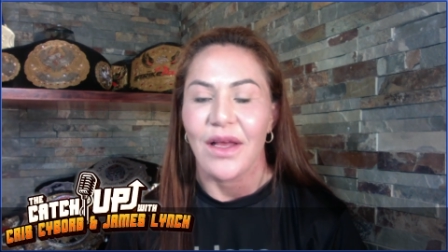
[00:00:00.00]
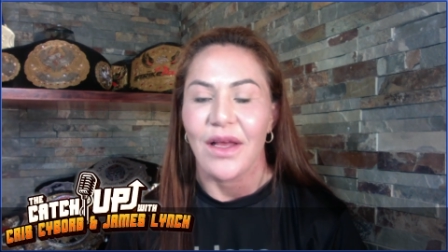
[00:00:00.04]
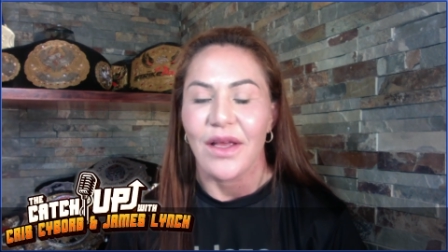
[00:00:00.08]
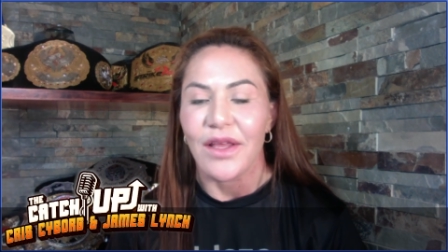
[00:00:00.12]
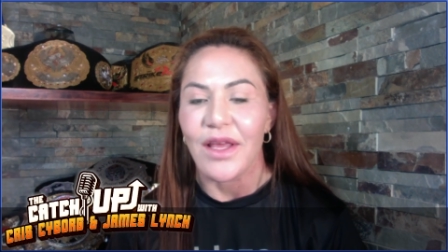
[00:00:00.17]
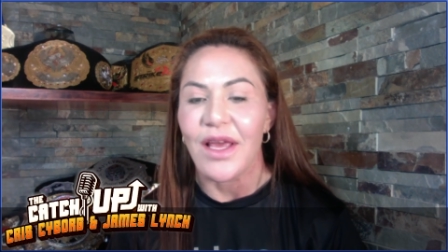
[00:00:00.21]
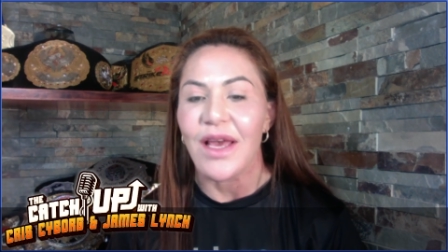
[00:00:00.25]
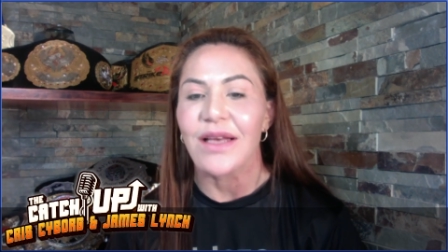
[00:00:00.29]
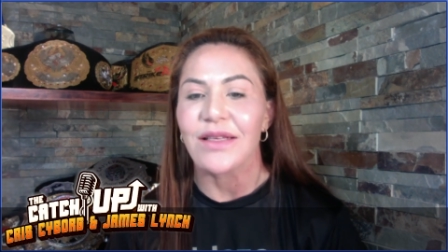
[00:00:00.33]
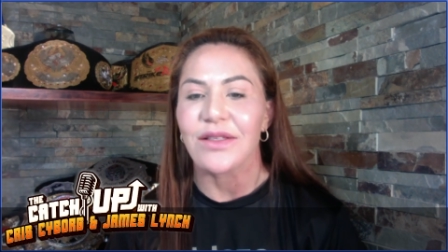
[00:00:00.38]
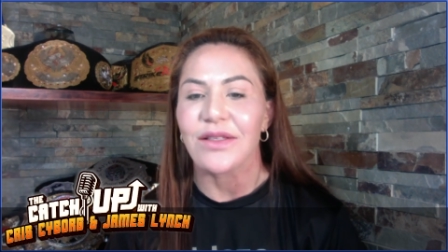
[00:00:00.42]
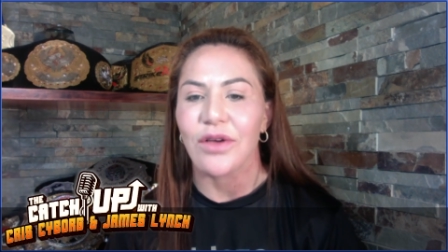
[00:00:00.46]

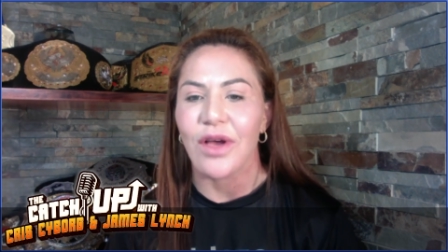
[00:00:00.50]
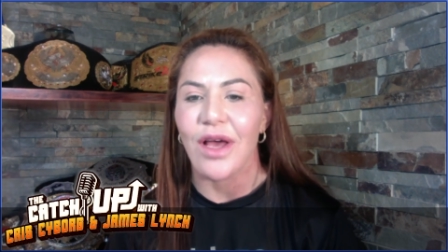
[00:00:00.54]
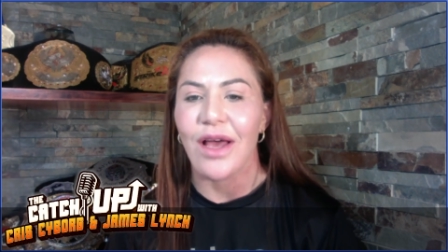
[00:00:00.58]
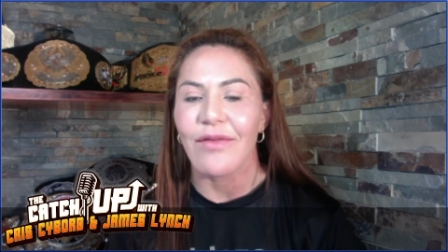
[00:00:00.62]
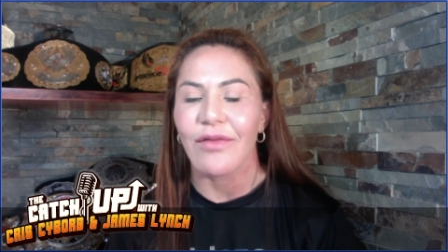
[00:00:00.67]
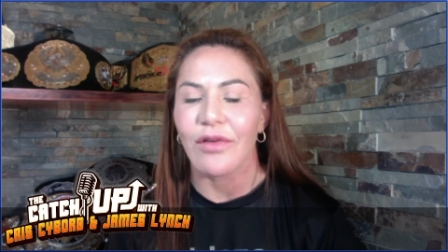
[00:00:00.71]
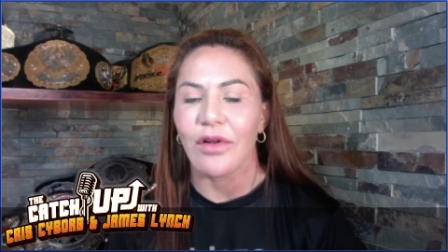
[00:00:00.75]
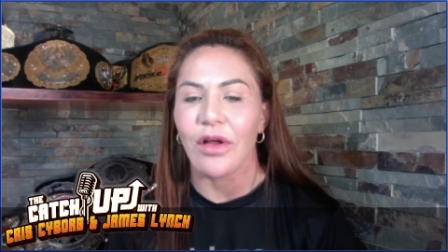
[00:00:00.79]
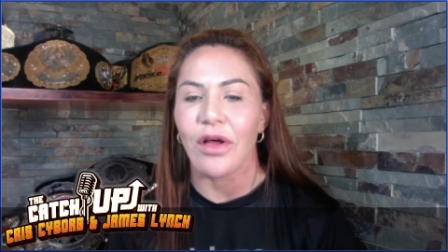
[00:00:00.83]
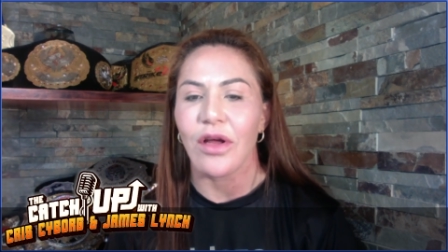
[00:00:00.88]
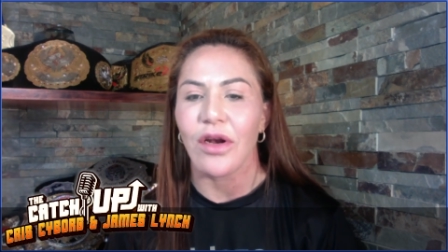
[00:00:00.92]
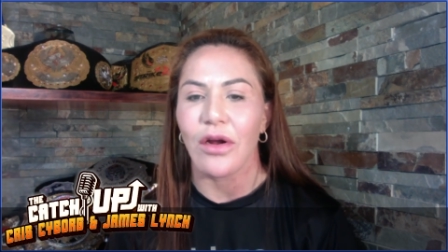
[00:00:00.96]
Yes, I have a
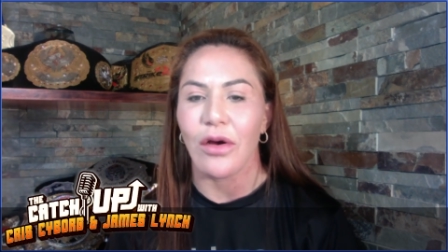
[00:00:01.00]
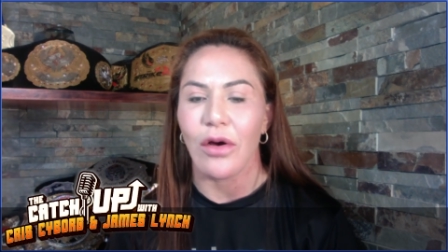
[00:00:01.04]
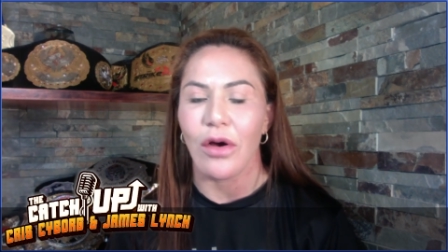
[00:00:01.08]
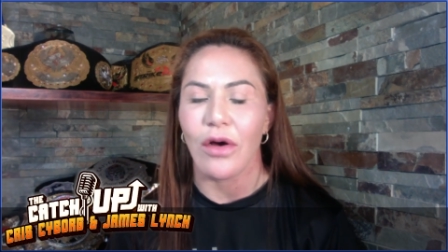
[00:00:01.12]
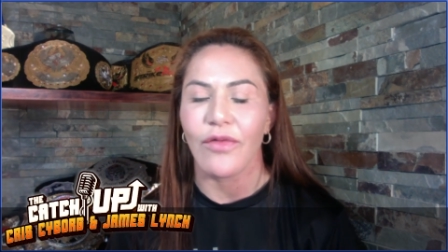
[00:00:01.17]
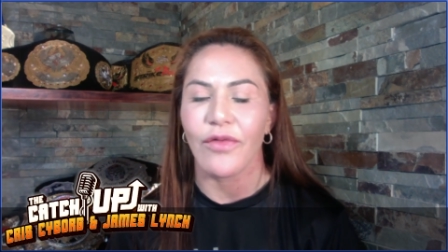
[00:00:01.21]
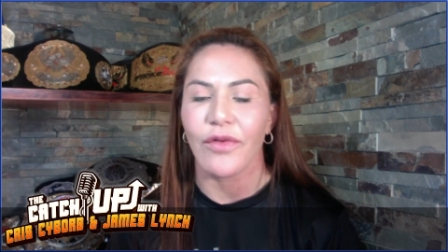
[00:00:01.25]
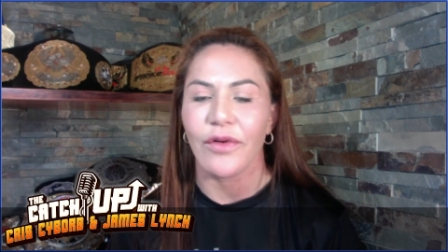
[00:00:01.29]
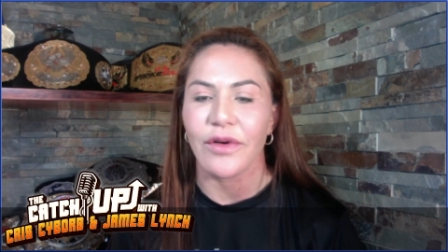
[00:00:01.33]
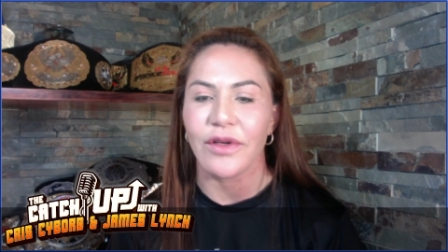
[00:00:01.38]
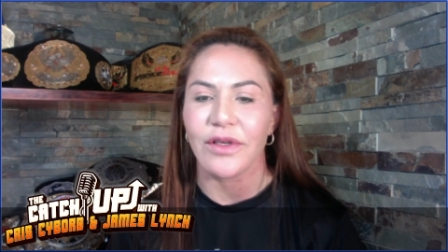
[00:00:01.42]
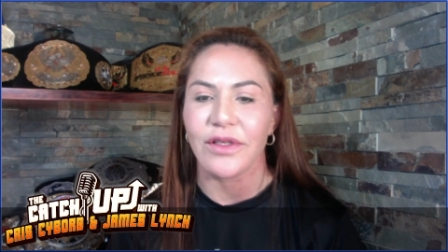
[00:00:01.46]
lot of
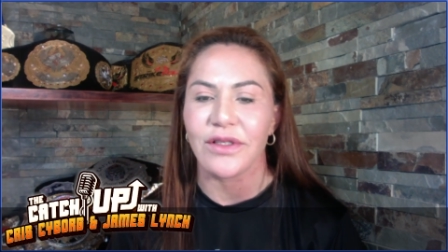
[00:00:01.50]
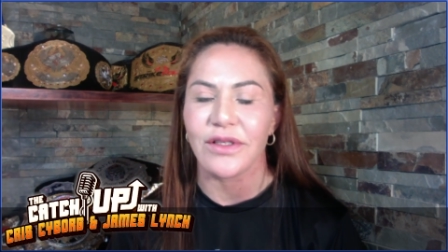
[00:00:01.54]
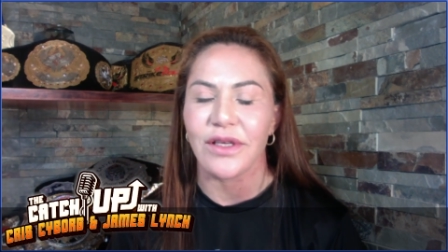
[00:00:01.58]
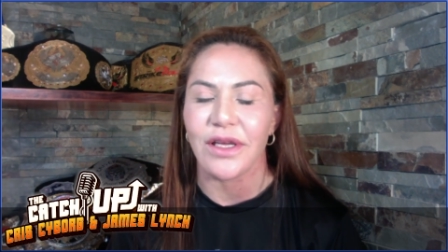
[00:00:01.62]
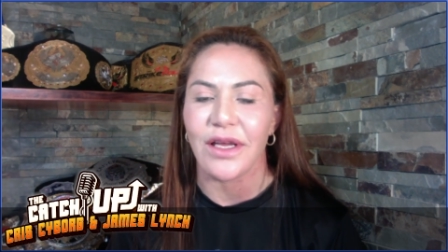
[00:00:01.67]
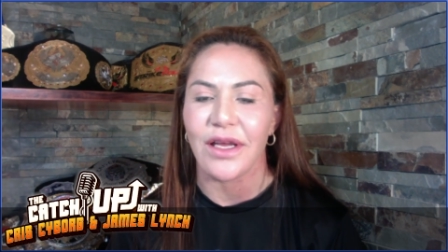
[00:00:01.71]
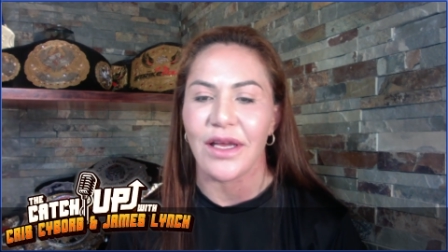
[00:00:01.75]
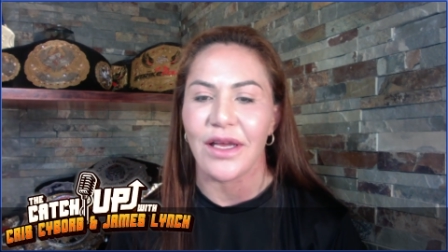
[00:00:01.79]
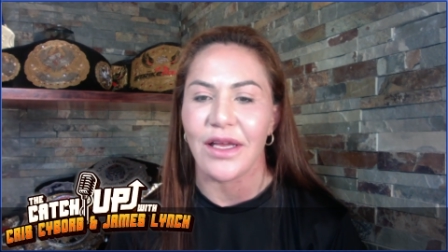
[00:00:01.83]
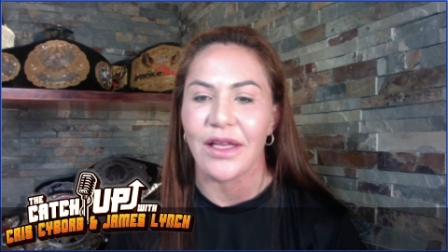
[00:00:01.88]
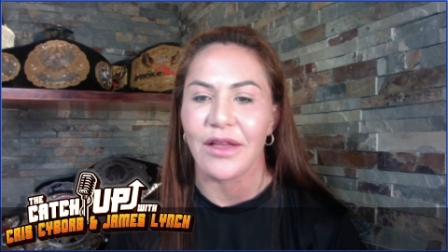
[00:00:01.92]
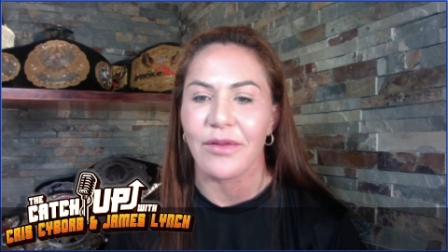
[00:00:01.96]
offers,
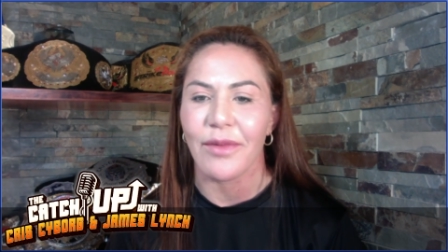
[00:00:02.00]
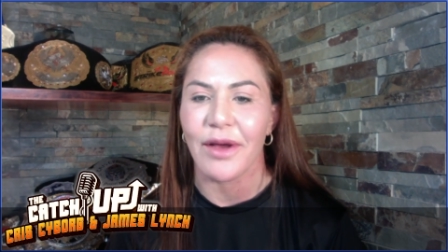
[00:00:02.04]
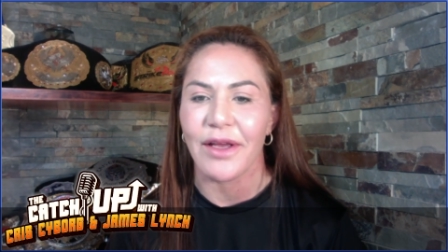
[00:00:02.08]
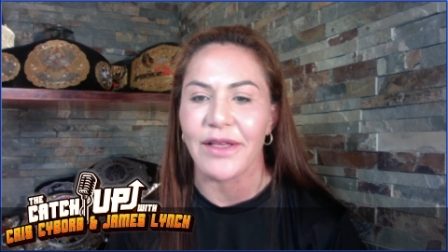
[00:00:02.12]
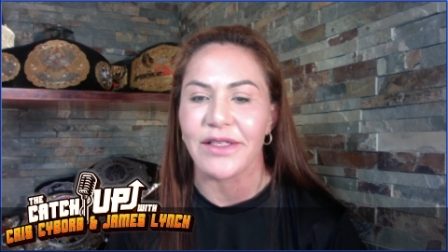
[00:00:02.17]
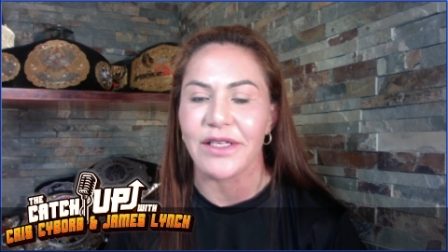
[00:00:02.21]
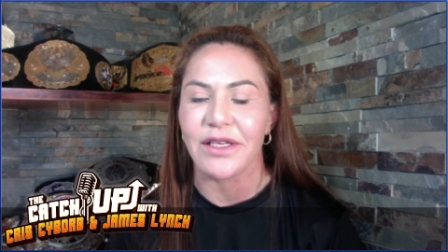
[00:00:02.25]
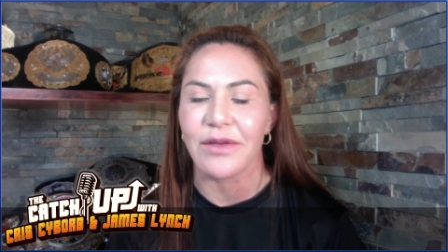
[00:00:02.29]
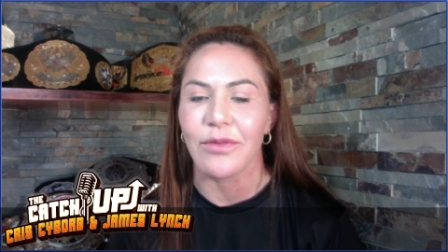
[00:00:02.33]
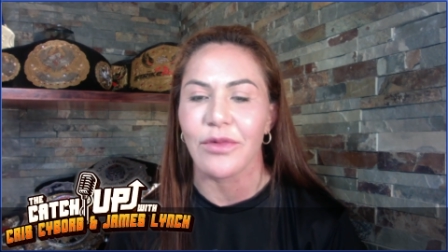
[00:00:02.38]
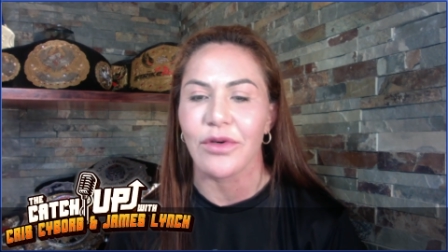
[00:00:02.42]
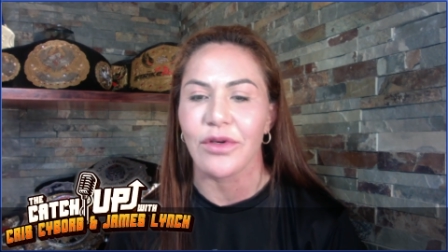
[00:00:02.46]
and my
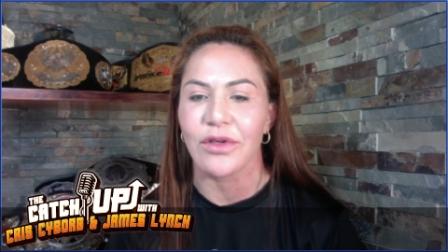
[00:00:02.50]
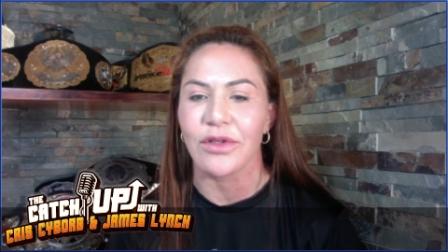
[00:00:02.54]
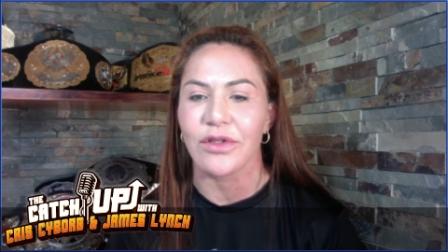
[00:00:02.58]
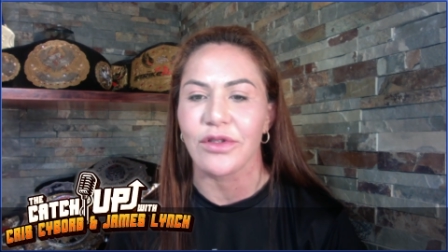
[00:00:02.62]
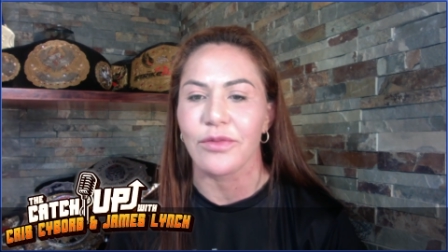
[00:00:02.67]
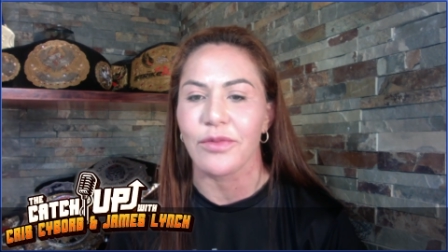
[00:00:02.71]
team was